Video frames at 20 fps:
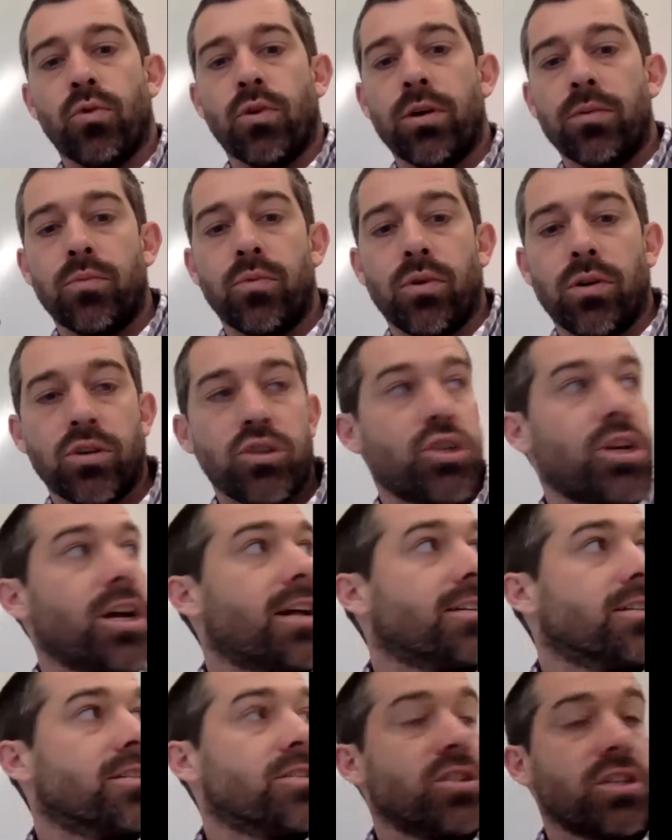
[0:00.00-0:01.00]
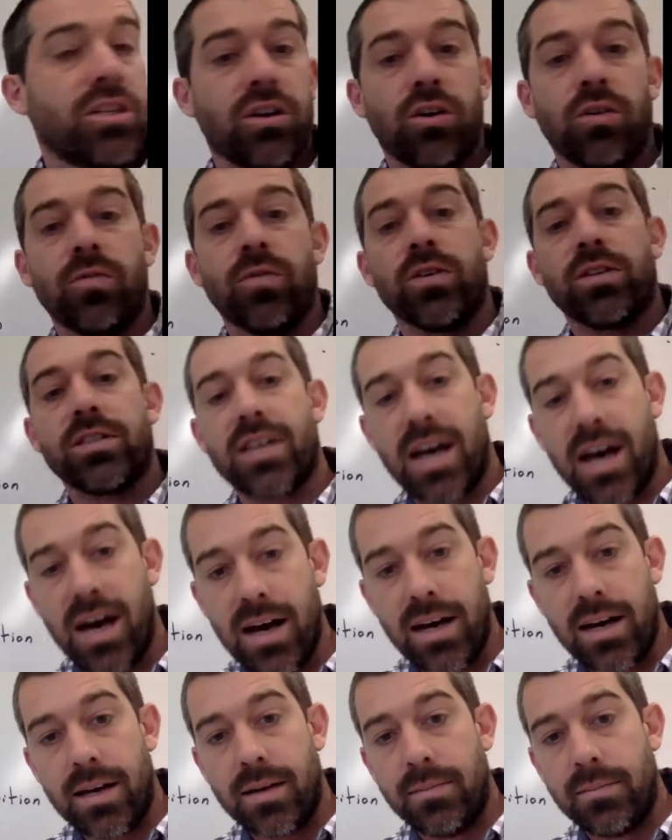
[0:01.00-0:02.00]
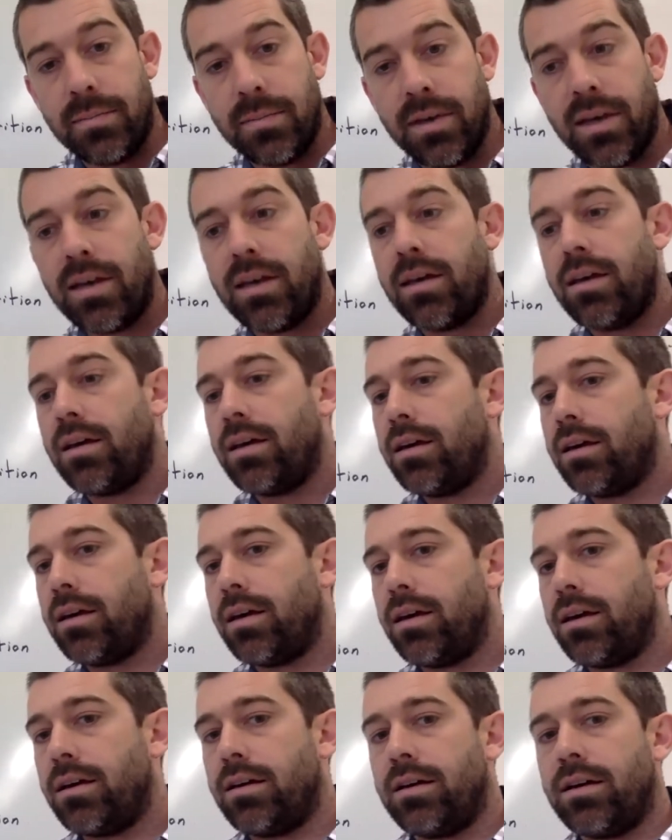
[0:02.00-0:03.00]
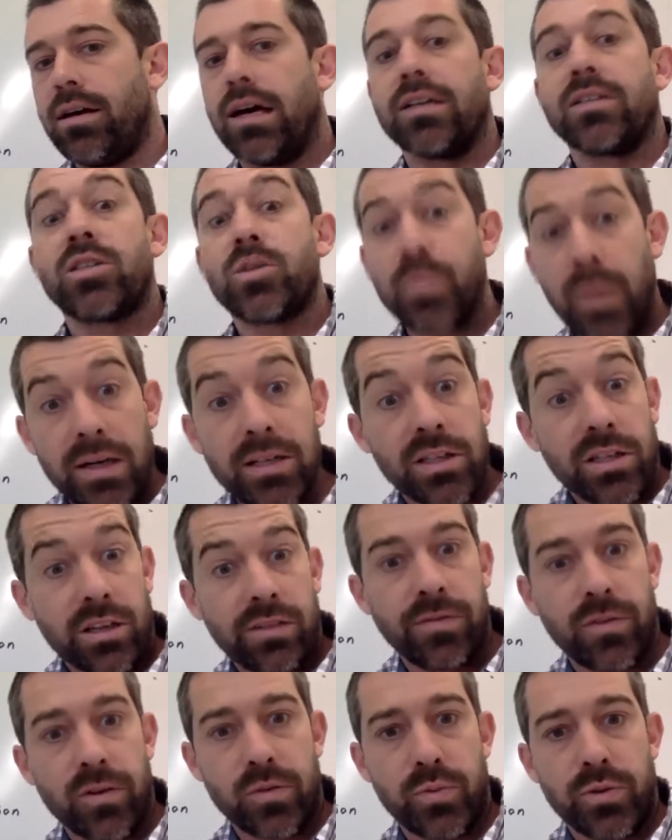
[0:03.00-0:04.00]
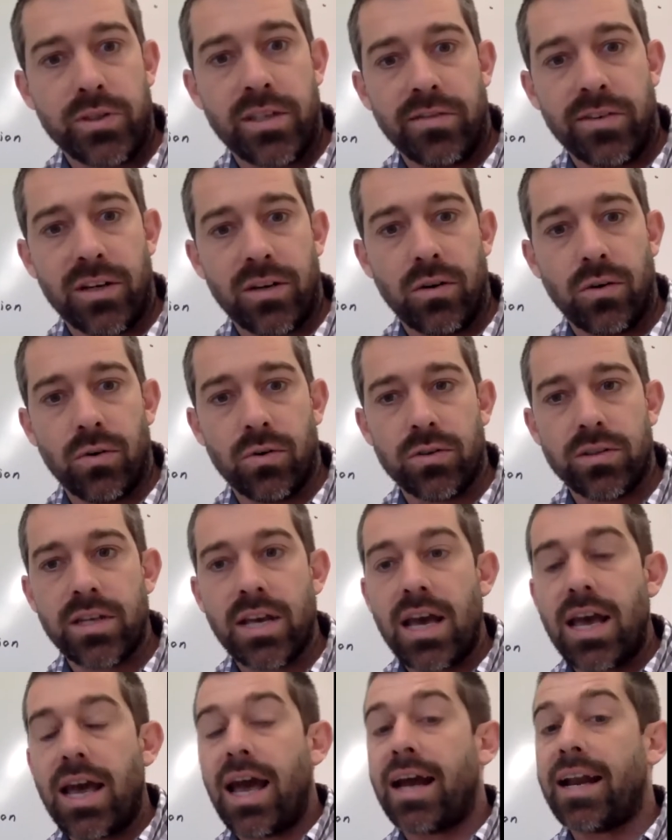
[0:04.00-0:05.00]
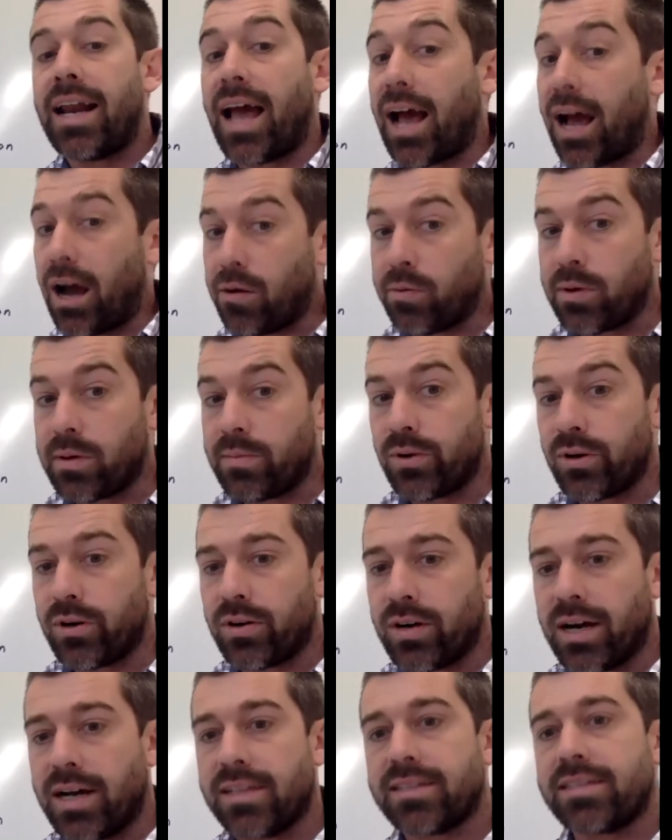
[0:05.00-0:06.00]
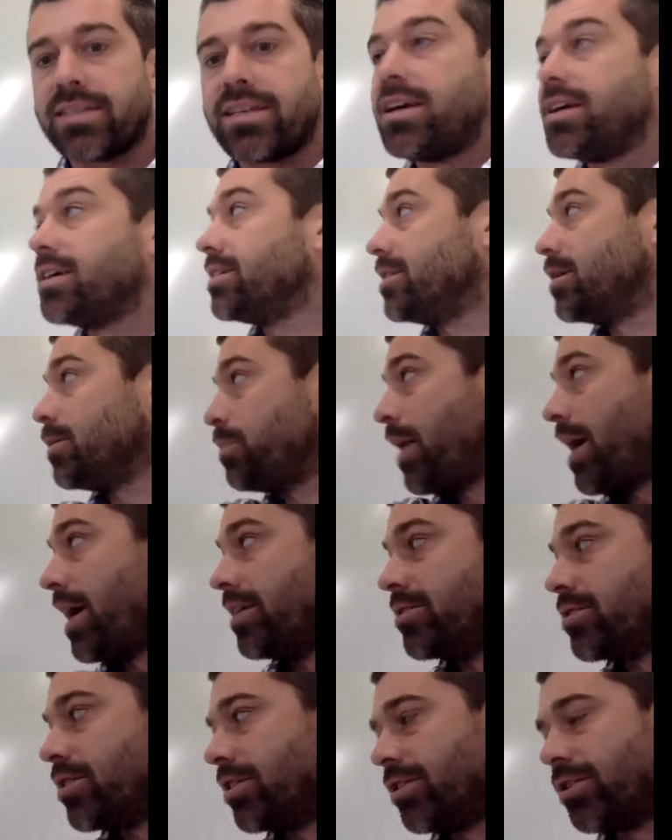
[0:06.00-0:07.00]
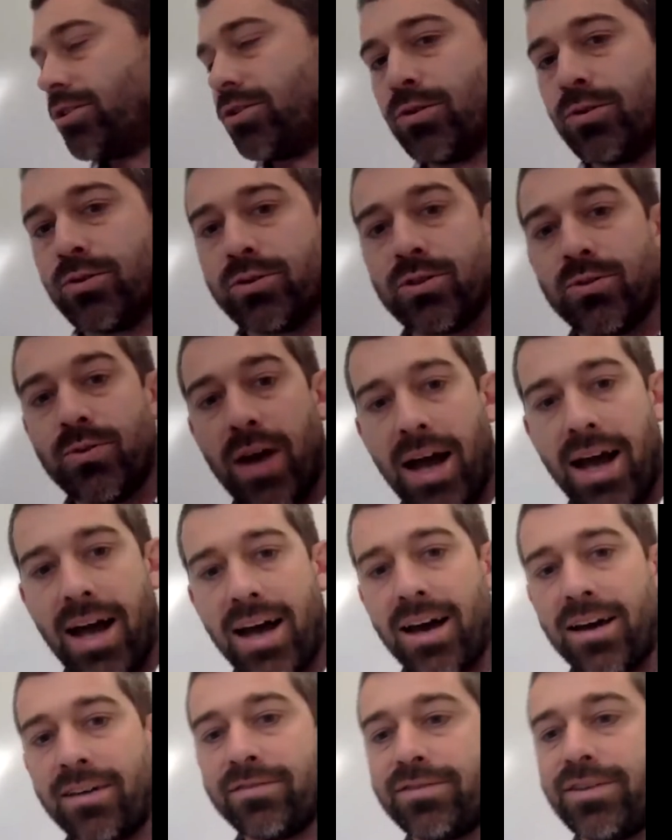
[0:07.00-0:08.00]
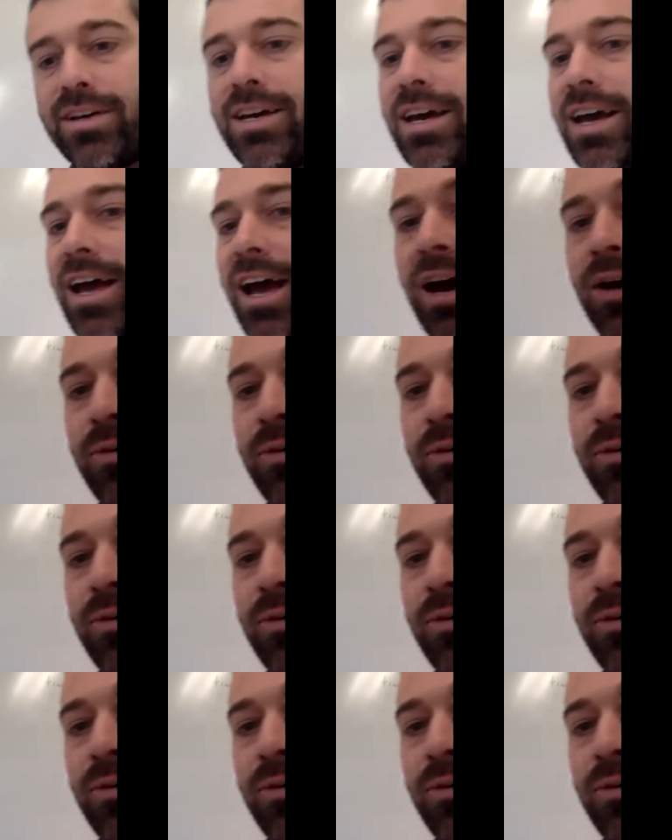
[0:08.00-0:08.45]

and more challenging over time, especially for specific goals. And how we progress depends on the goals you have. How